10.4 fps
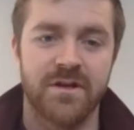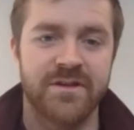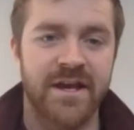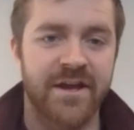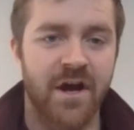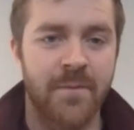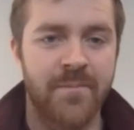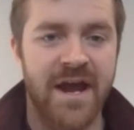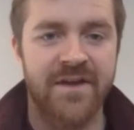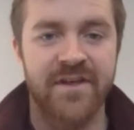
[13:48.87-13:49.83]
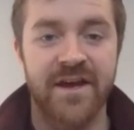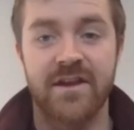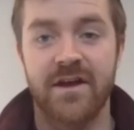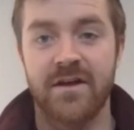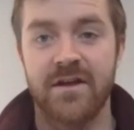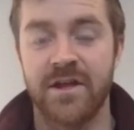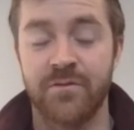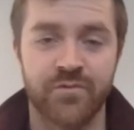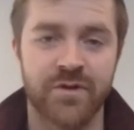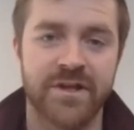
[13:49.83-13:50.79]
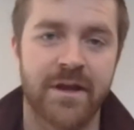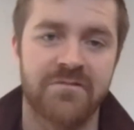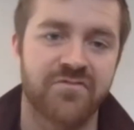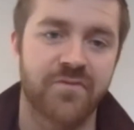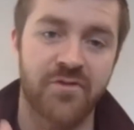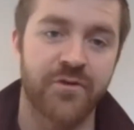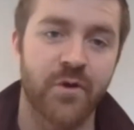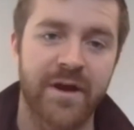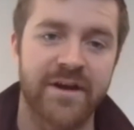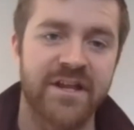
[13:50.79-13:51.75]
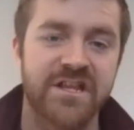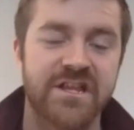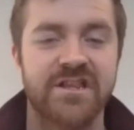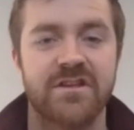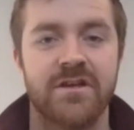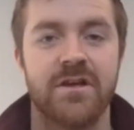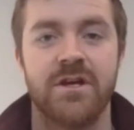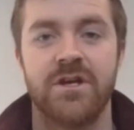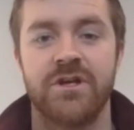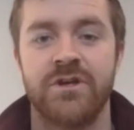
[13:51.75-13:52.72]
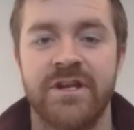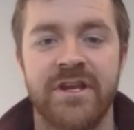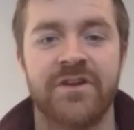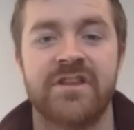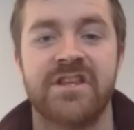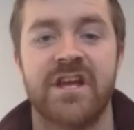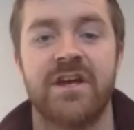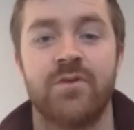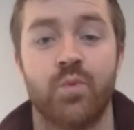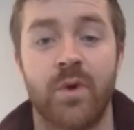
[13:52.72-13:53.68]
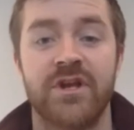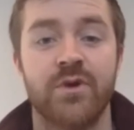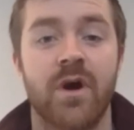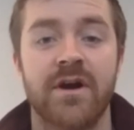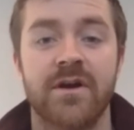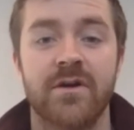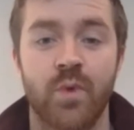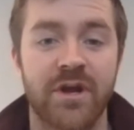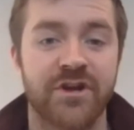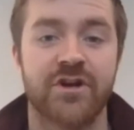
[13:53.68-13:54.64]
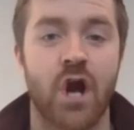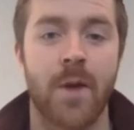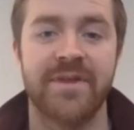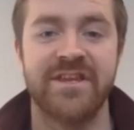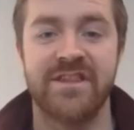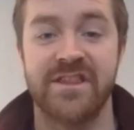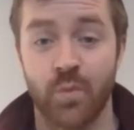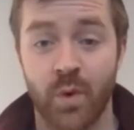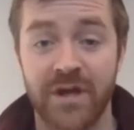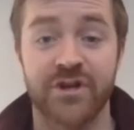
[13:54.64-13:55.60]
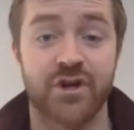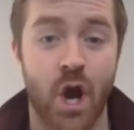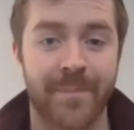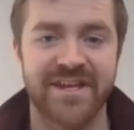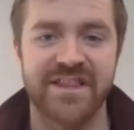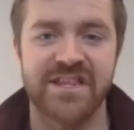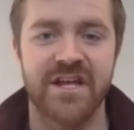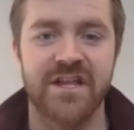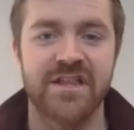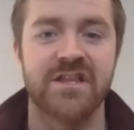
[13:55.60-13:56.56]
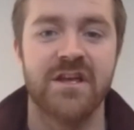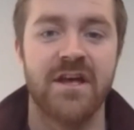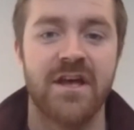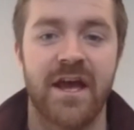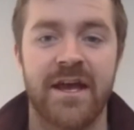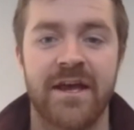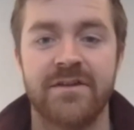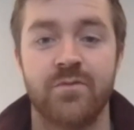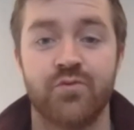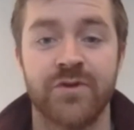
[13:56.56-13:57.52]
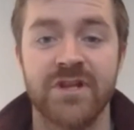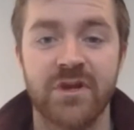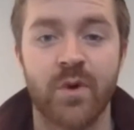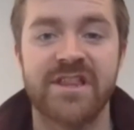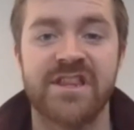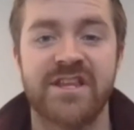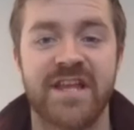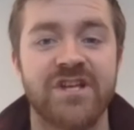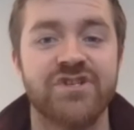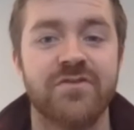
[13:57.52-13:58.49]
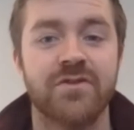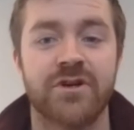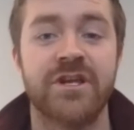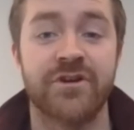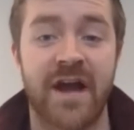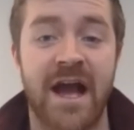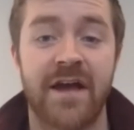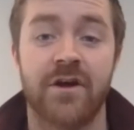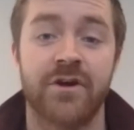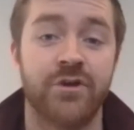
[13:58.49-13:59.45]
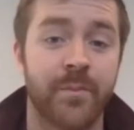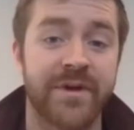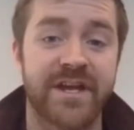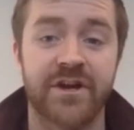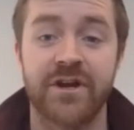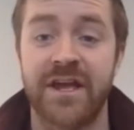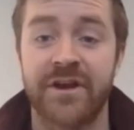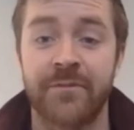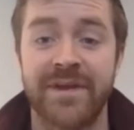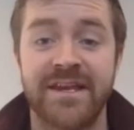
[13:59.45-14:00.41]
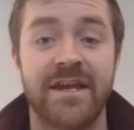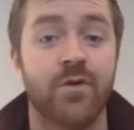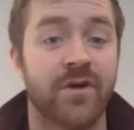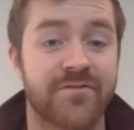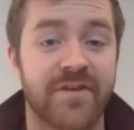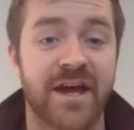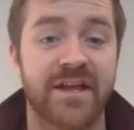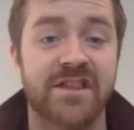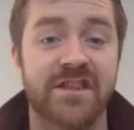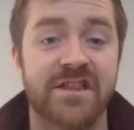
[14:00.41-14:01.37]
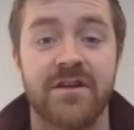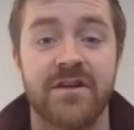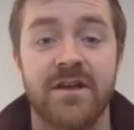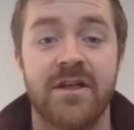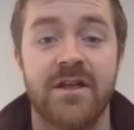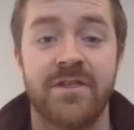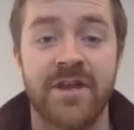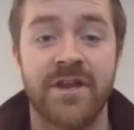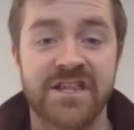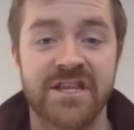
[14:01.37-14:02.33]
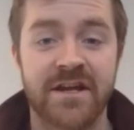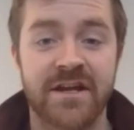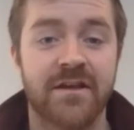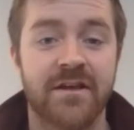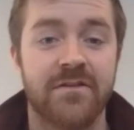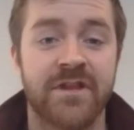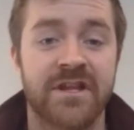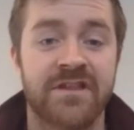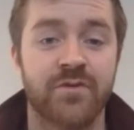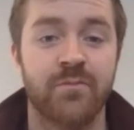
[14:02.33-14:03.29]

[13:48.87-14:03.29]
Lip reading: yeah, to unpack that, it really comes from 3 awarenesses. You need to understand where you are, what your competency is, and really what stage of learning you're at. Are you a beginner, intermediate, or advanced? The next thing that's really